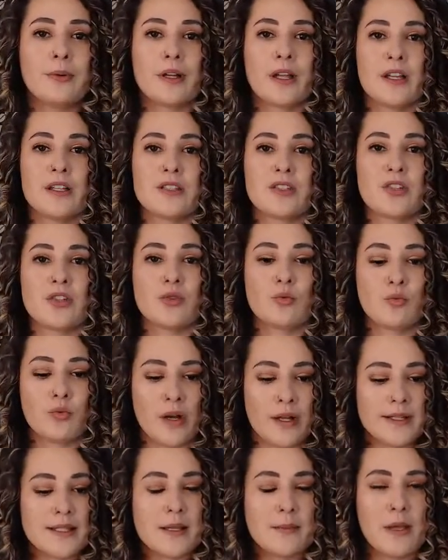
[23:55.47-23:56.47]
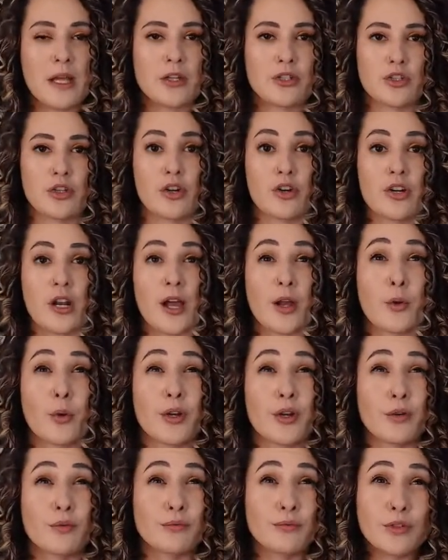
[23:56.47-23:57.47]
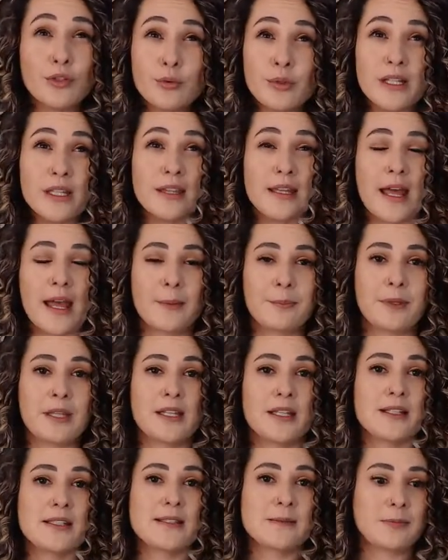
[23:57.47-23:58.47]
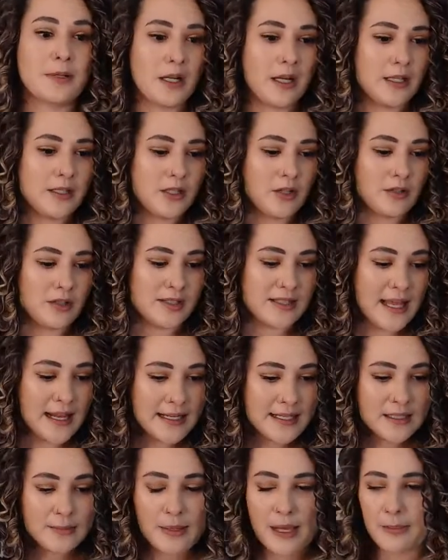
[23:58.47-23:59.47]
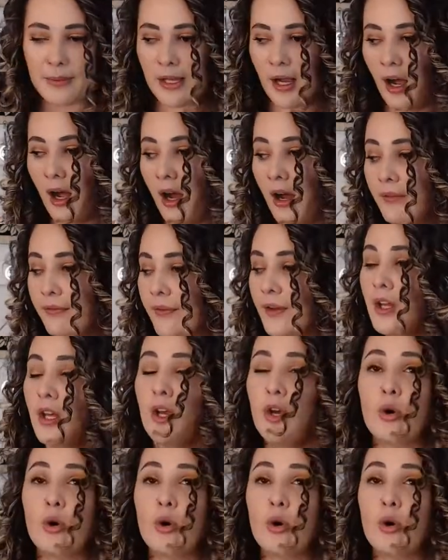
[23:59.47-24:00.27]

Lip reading: because you want to make sure you're not going to ruin that piece because your settings may be off